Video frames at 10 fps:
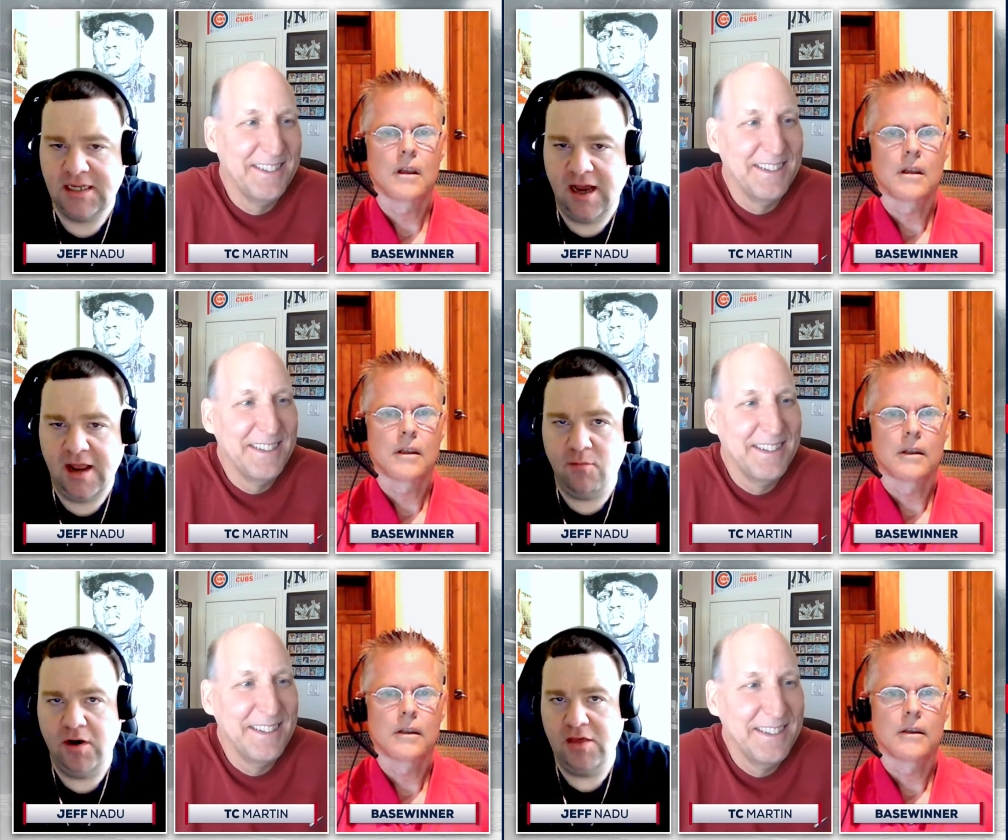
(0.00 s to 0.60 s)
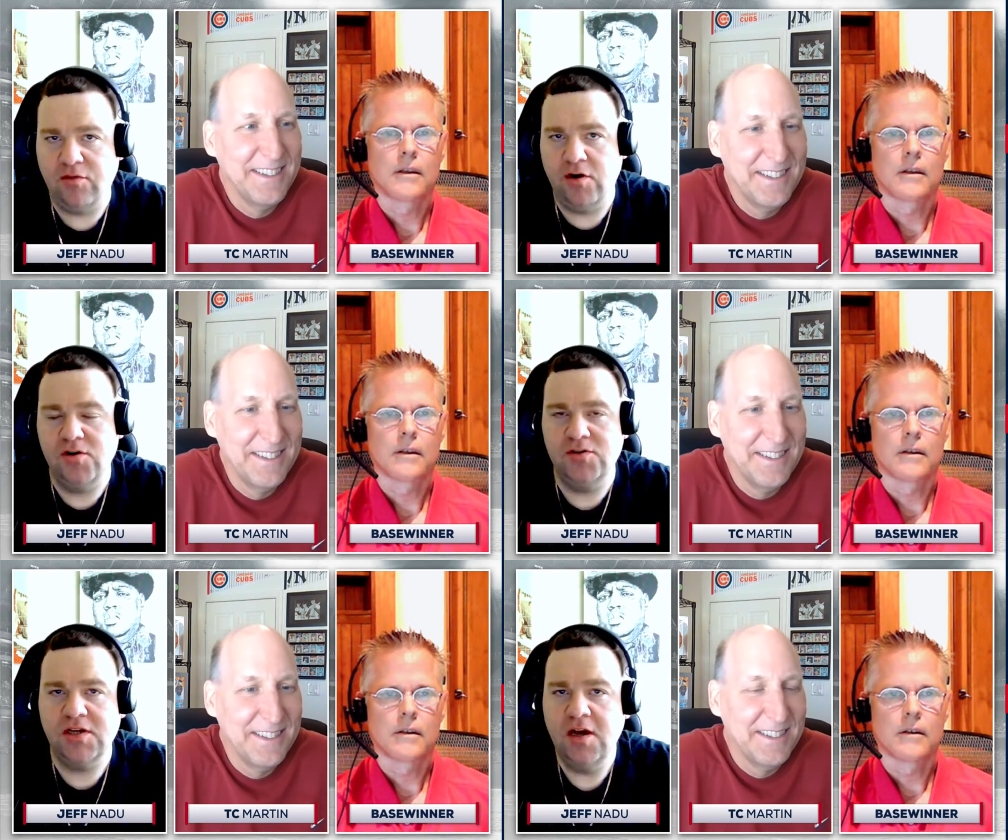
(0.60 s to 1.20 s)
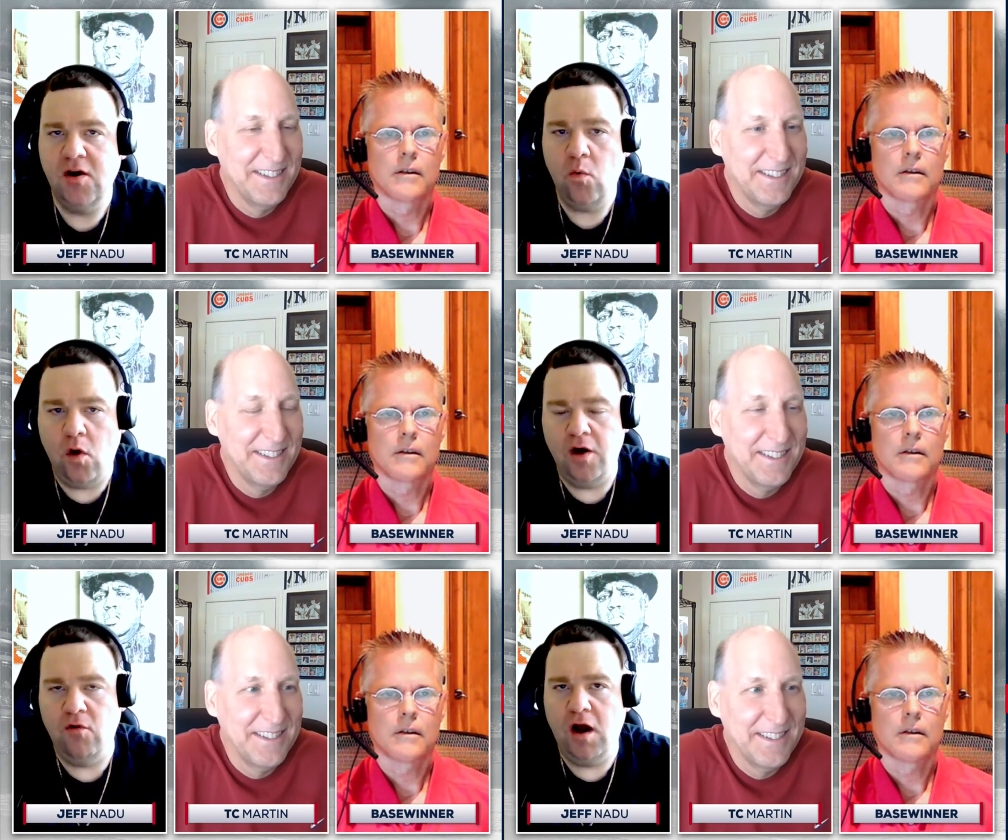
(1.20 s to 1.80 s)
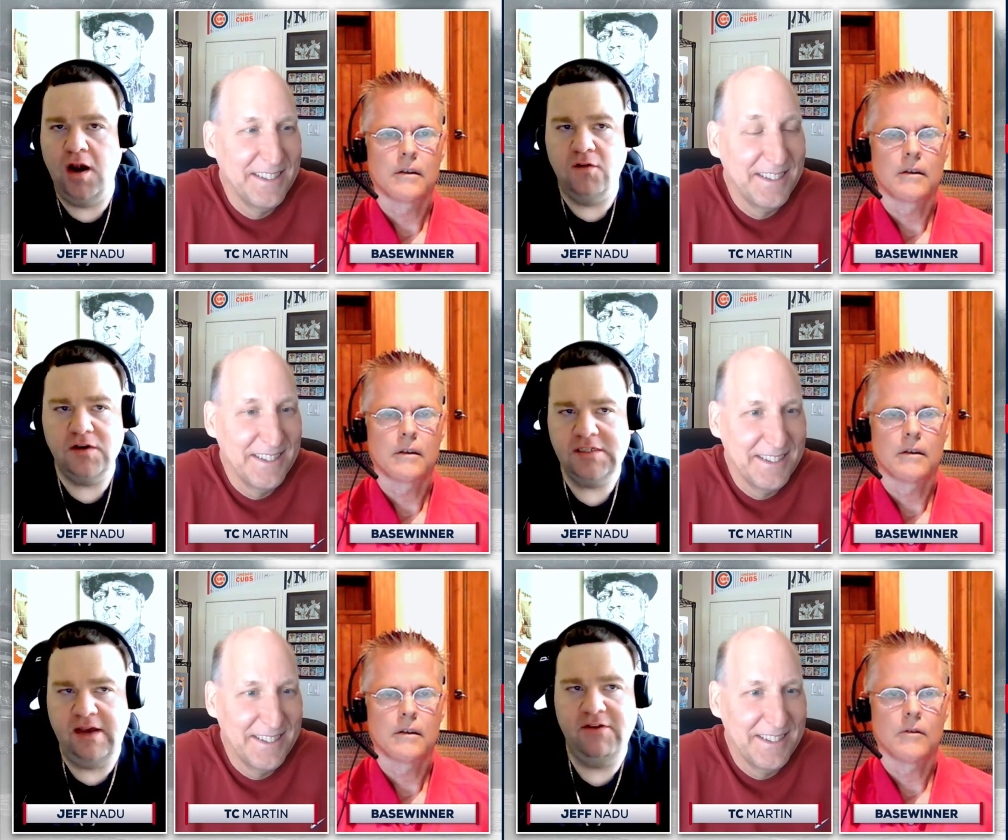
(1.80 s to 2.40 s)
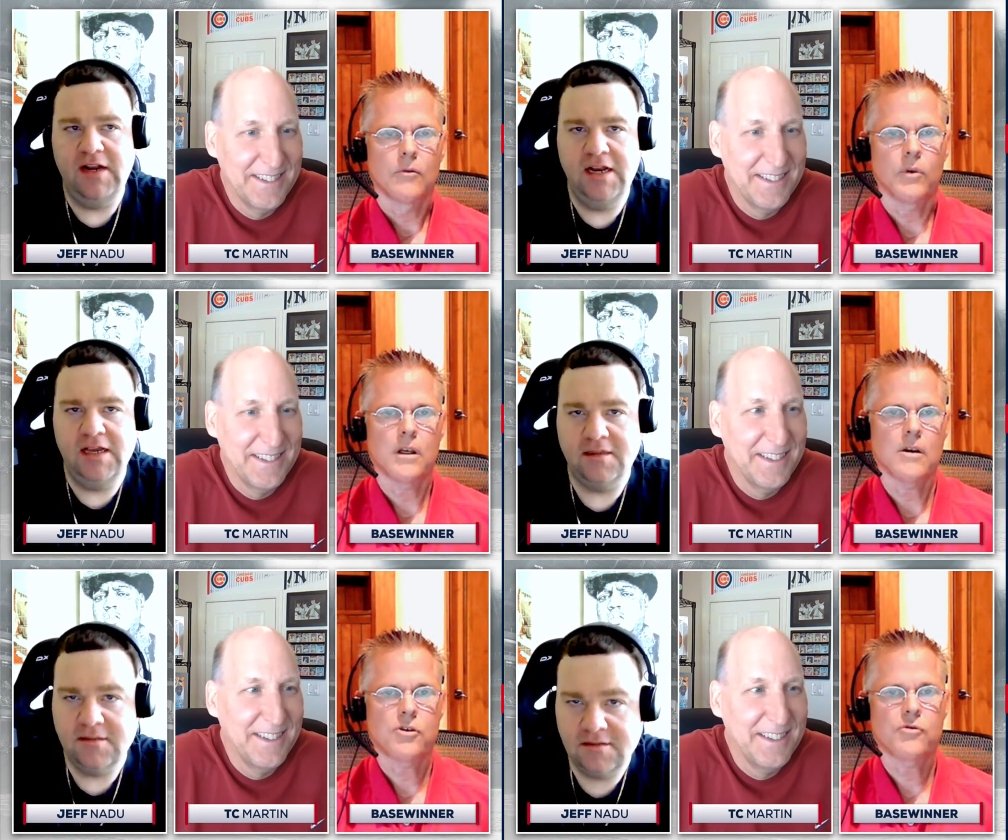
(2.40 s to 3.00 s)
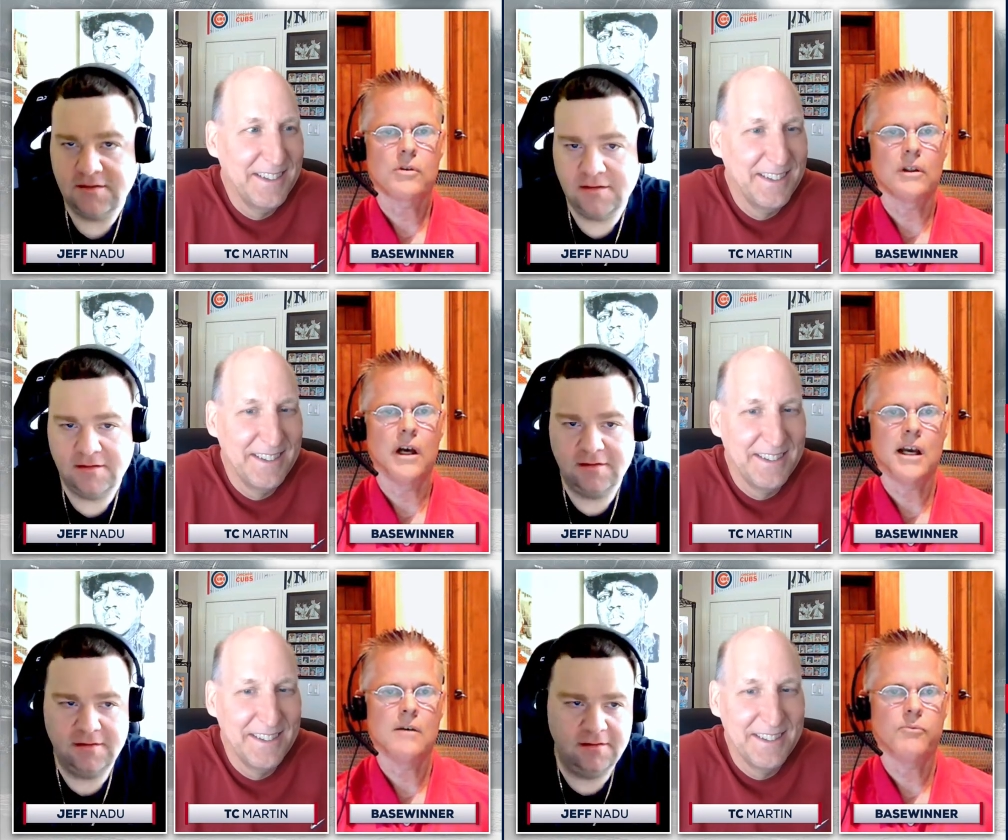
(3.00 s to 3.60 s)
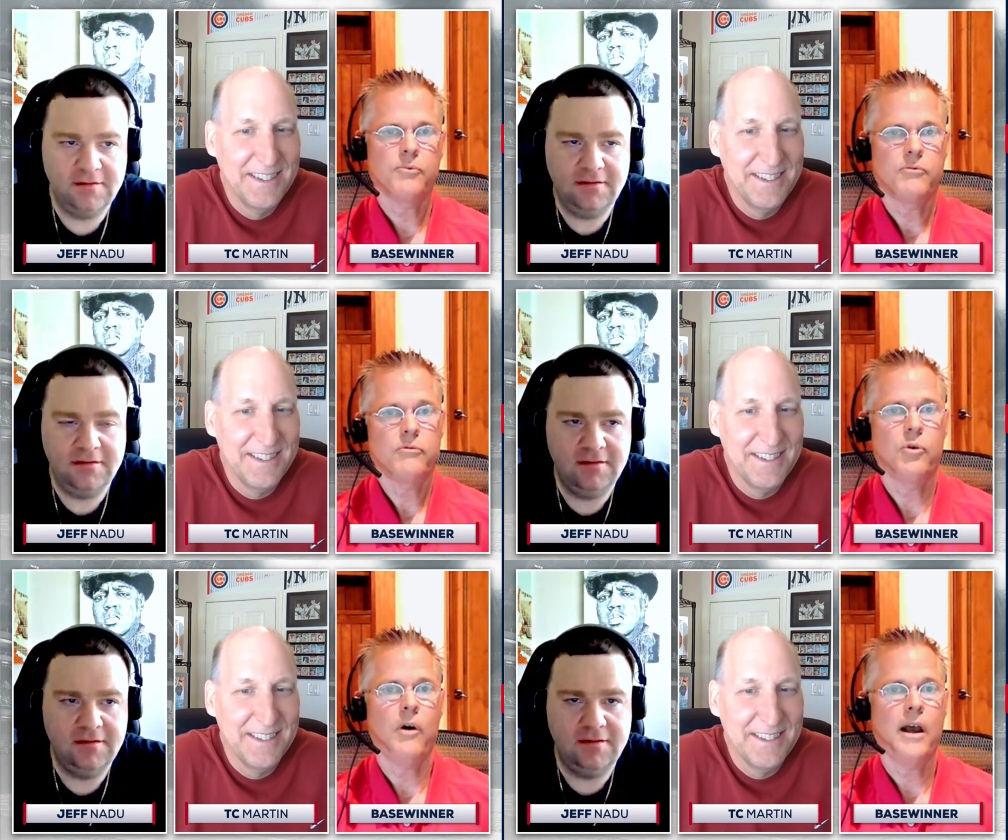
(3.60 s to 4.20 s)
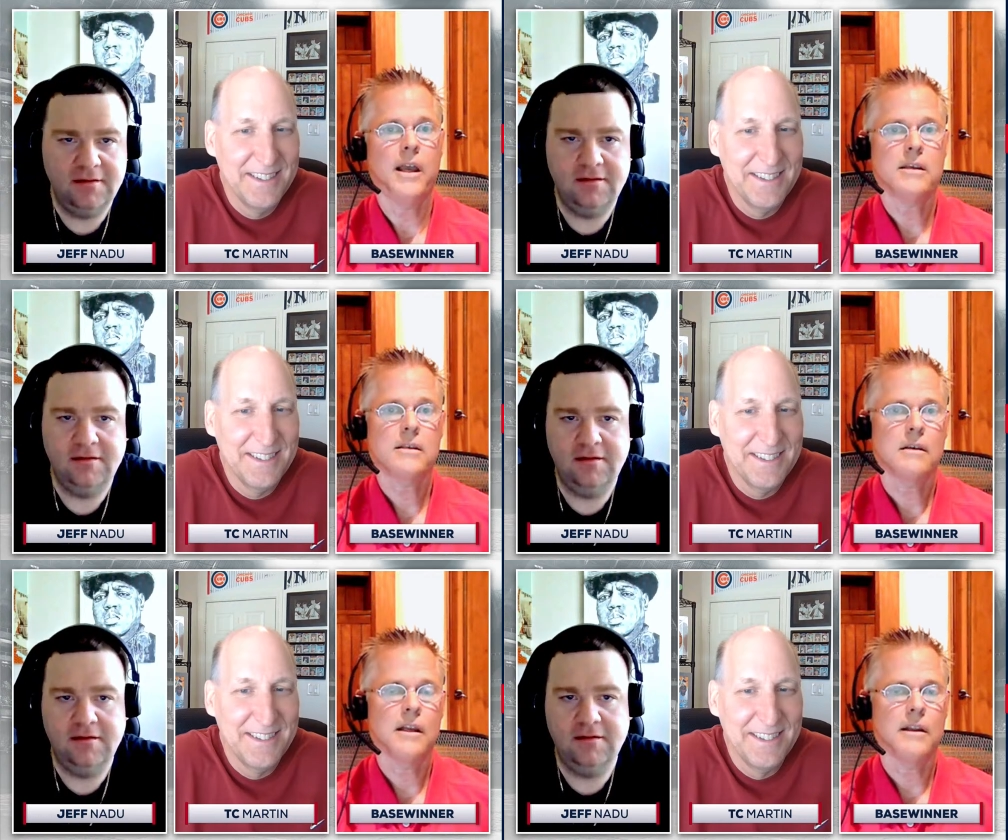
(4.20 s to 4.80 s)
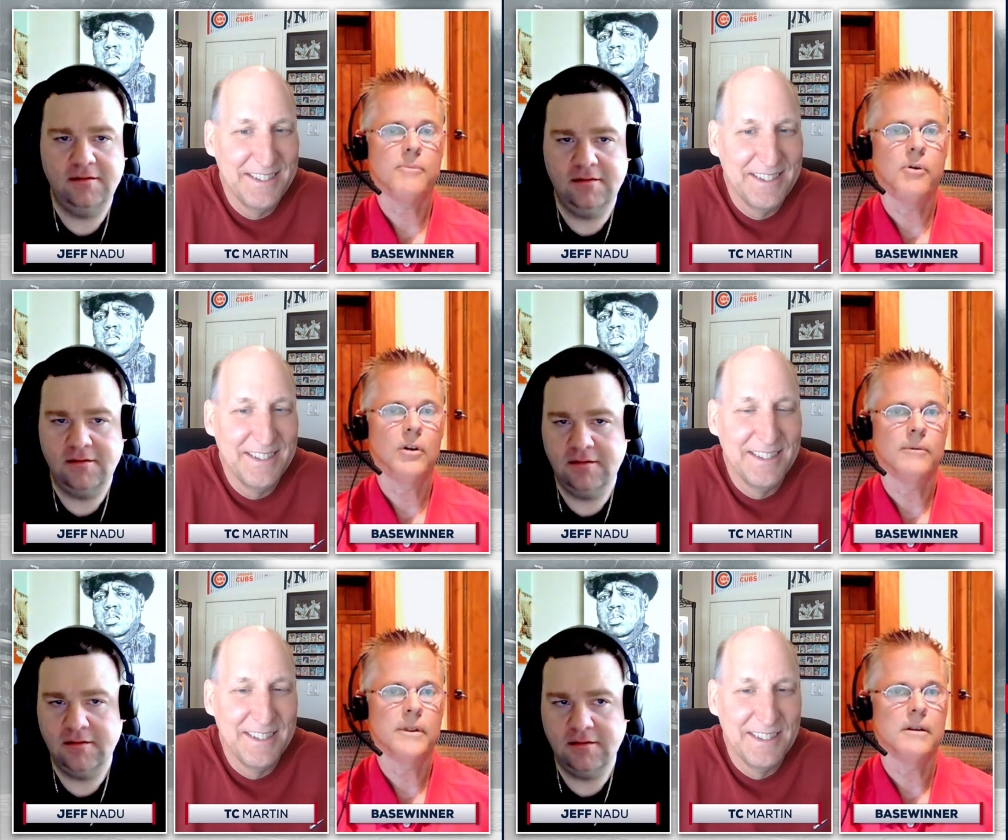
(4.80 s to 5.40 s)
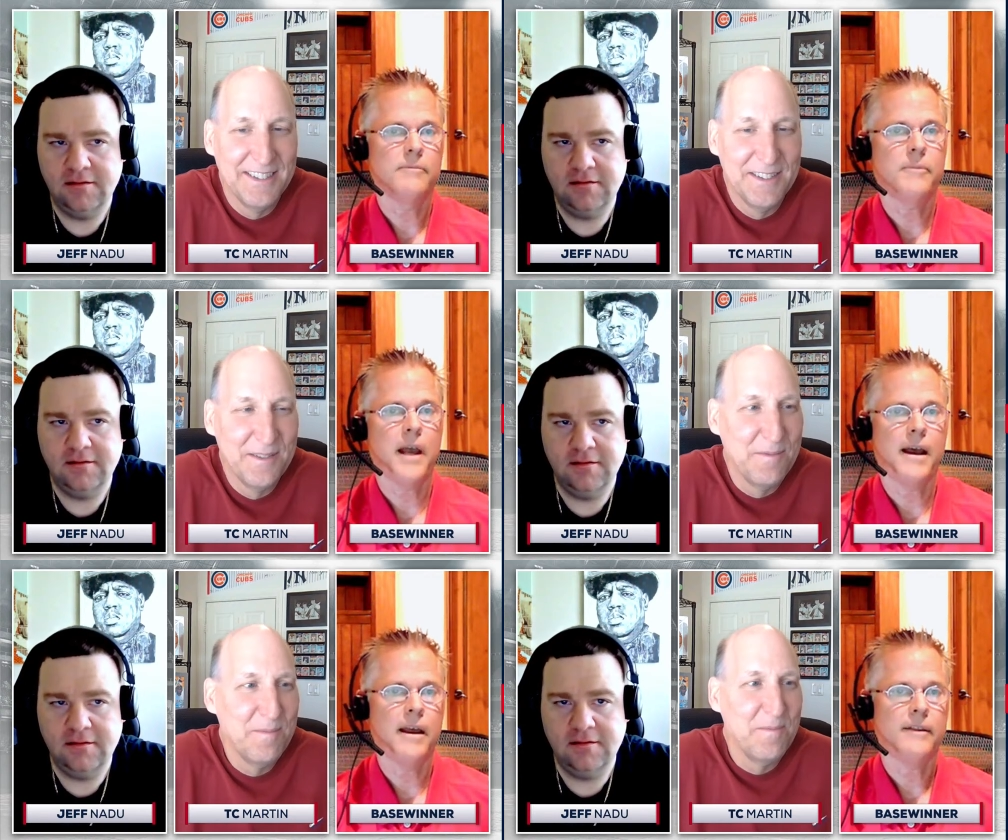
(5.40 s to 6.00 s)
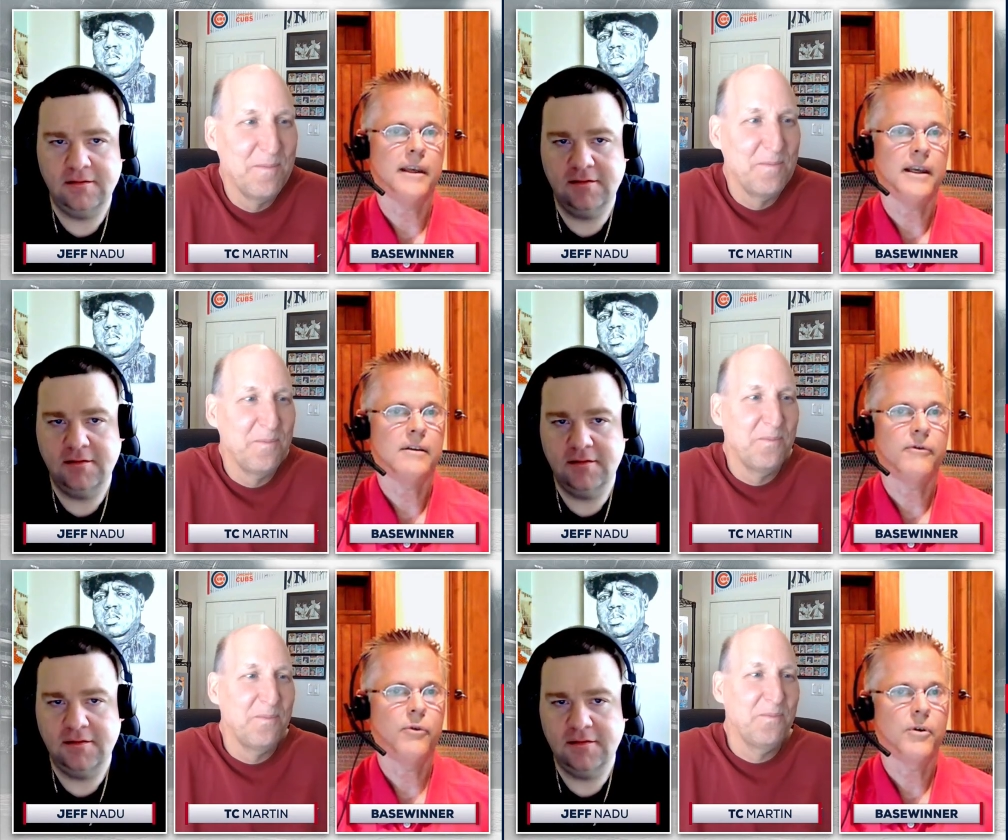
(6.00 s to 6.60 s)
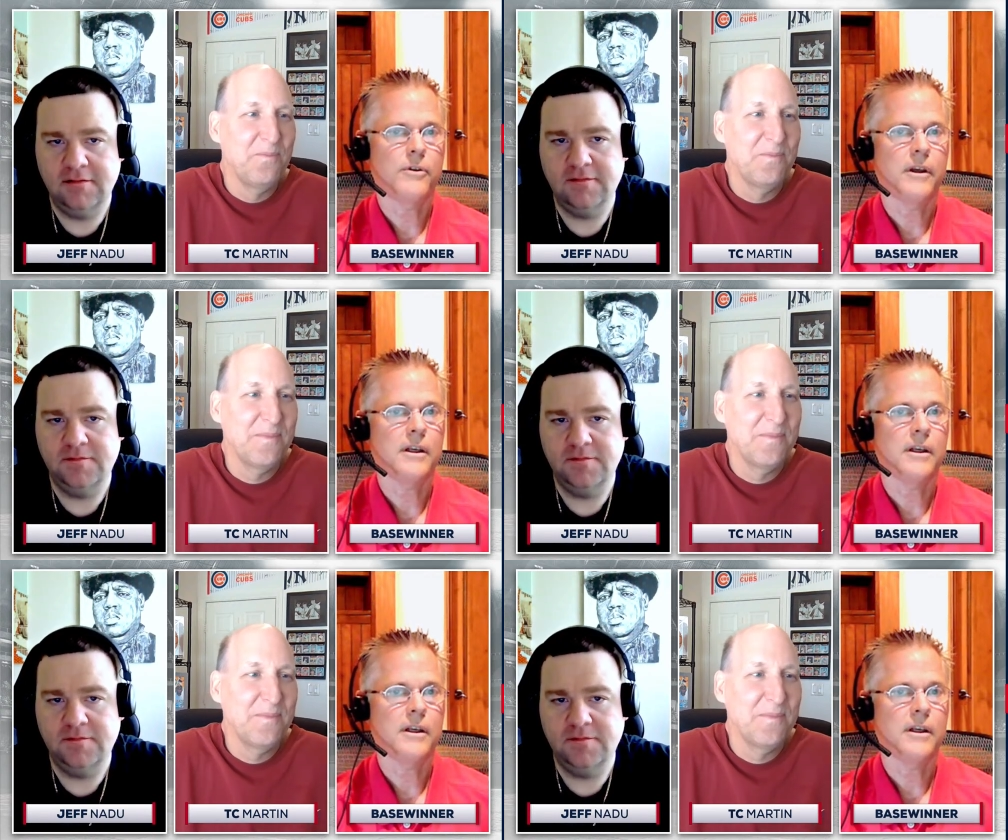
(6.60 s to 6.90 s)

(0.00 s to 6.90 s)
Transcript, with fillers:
Speaker 1: it tonight when he throws 1 run over 7 innings.
Speaker 2: When he goes through the lineup twice and they pull him at the end of the 4th